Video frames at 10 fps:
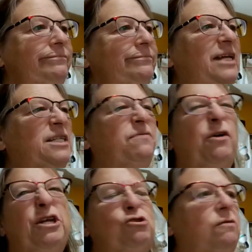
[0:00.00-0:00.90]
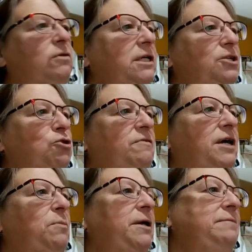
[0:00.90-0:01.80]
That's very
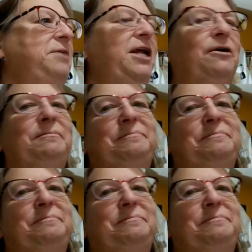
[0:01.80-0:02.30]
trivial, but I